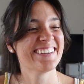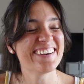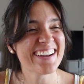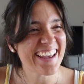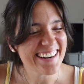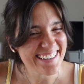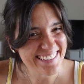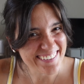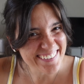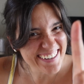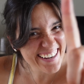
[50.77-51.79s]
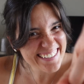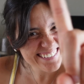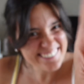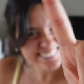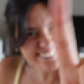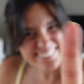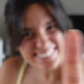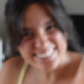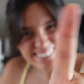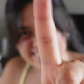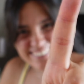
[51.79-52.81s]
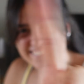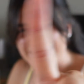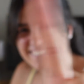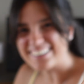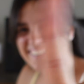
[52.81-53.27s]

Don't get too